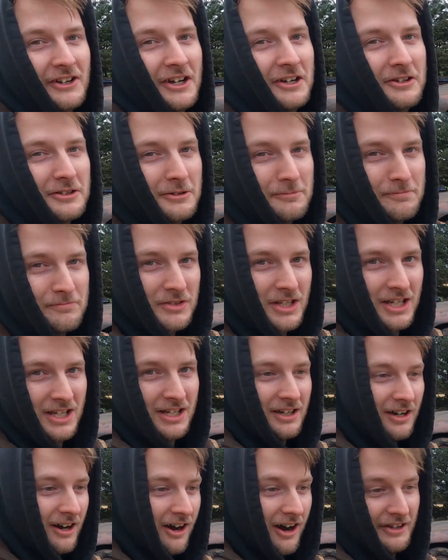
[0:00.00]
out
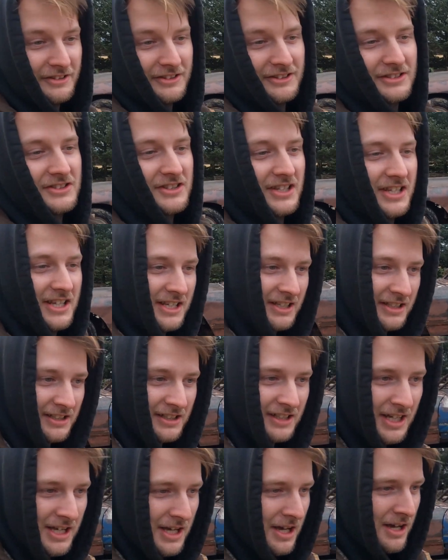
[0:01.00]
on this thing
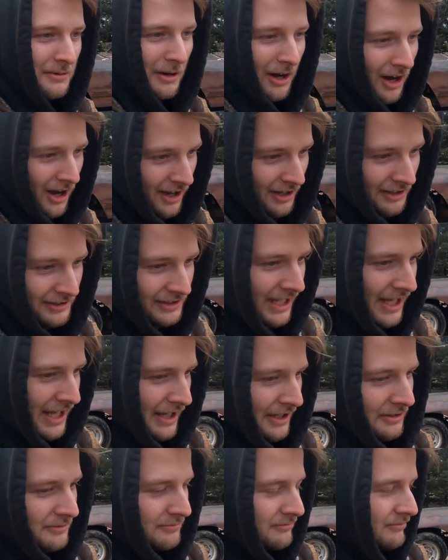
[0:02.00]
on
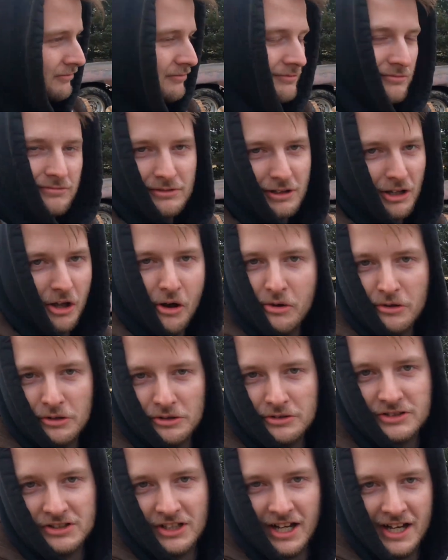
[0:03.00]
like
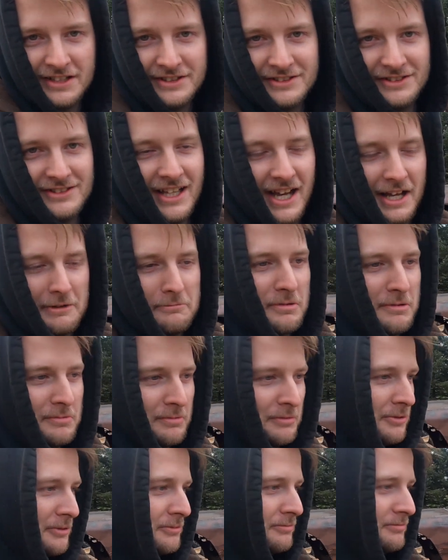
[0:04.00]
local sites that
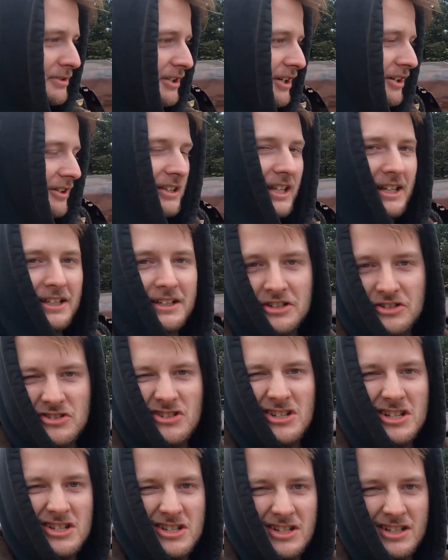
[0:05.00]
people, you know, like
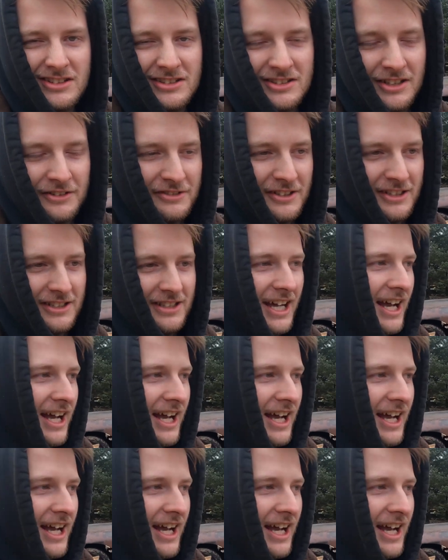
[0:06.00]
Kijiji and stuff like